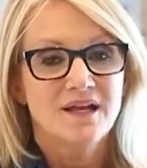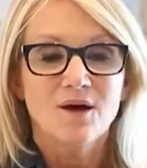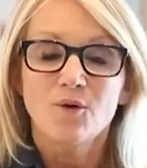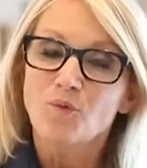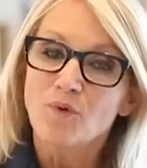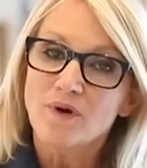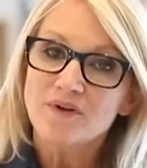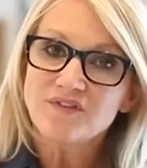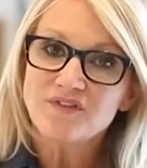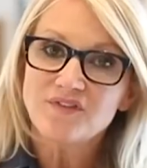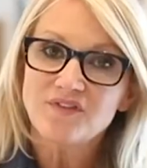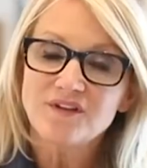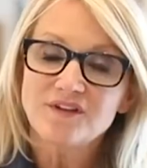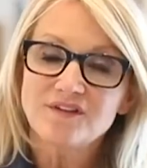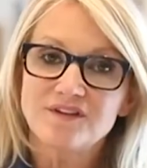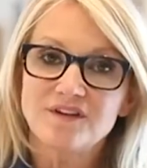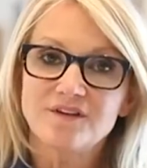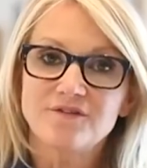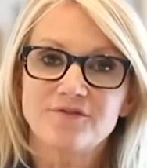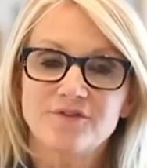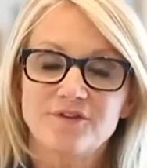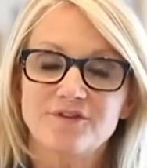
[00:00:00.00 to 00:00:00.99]
Now, what's the
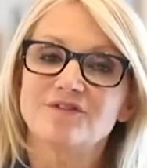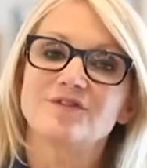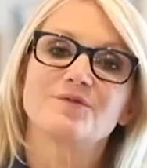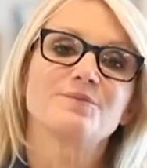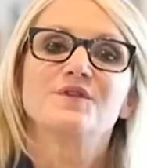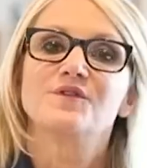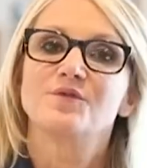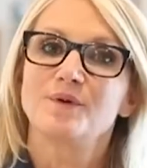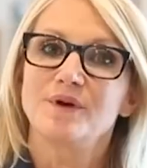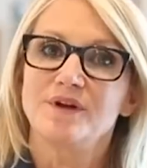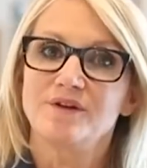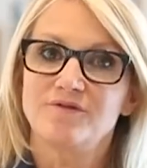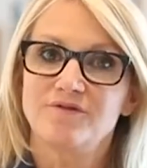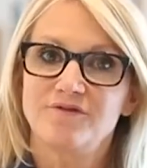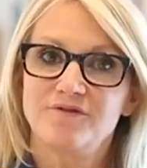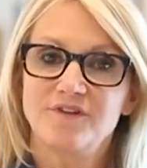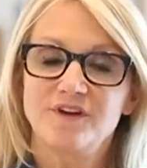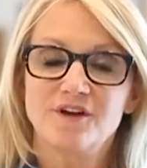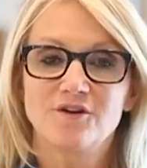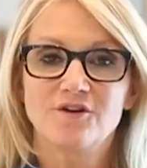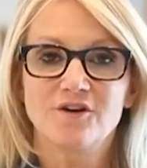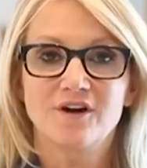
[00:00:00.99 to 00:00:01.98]
difference between
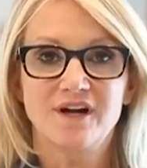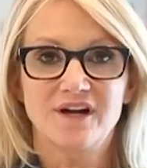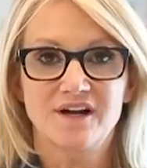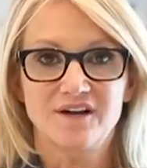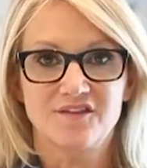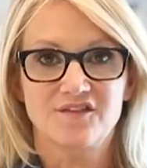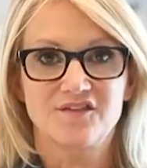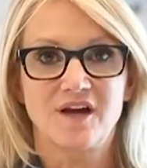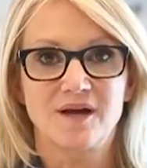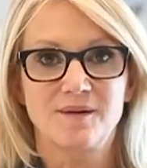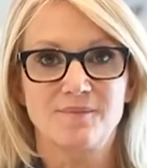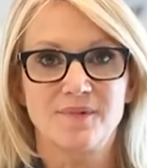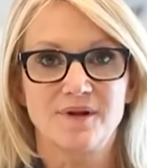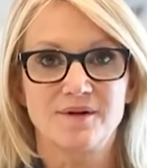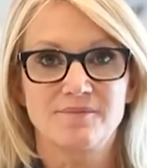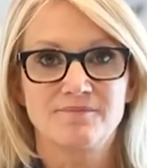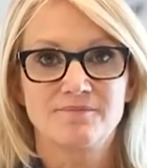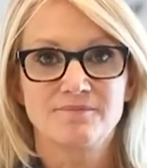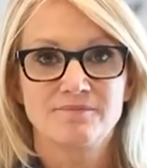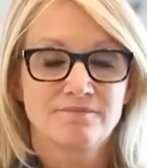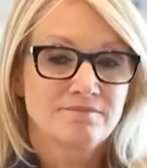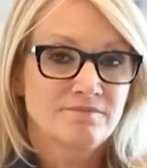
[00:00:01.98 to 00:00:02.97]
fear and excitement?
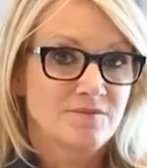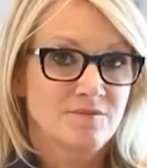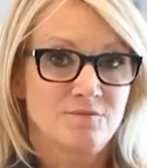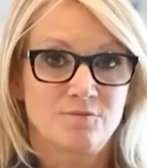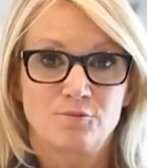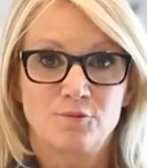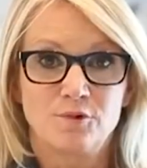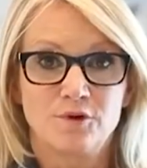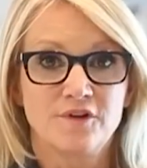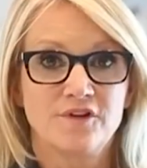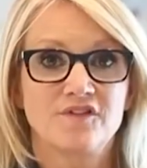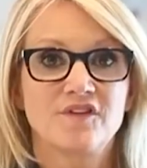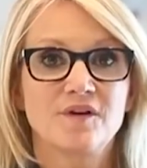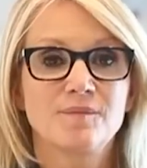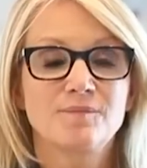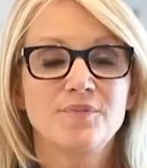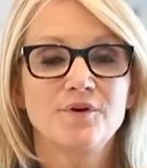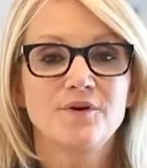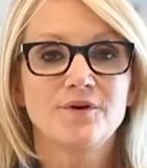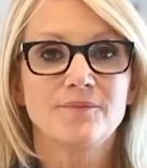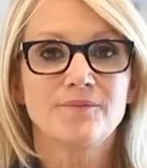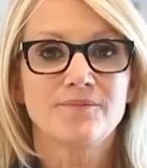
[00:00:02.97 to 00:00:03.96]
Really
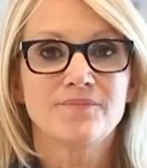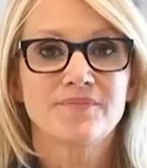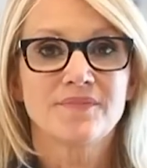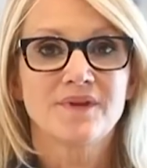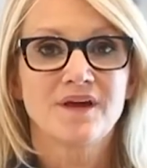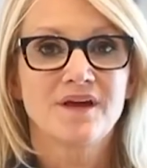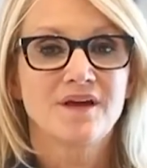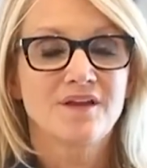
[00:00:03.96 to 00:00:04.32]
simple.